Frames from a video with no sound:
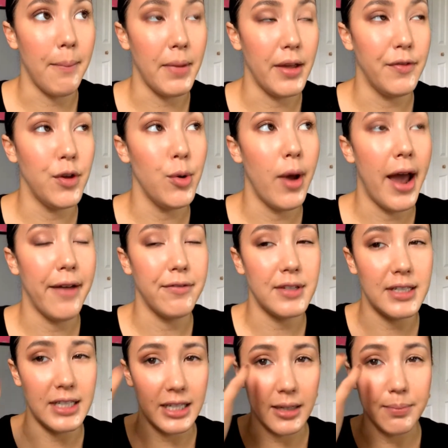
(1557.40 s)
if you have
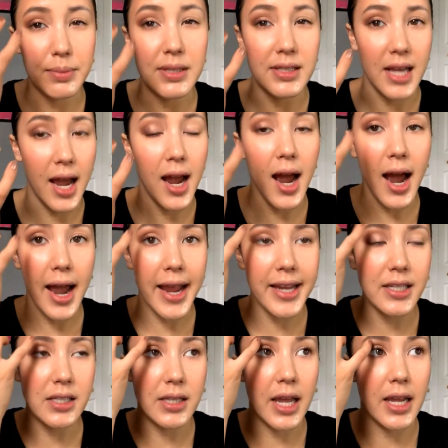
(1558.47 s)
deep set
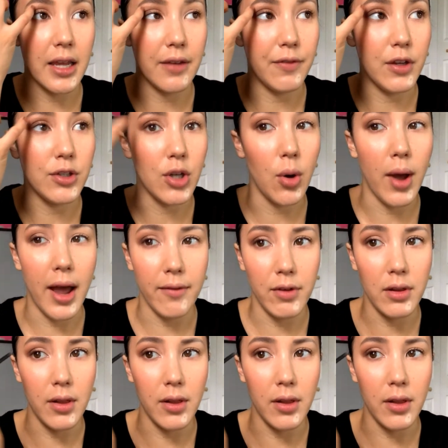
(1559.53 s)
eyes, like if you don't have a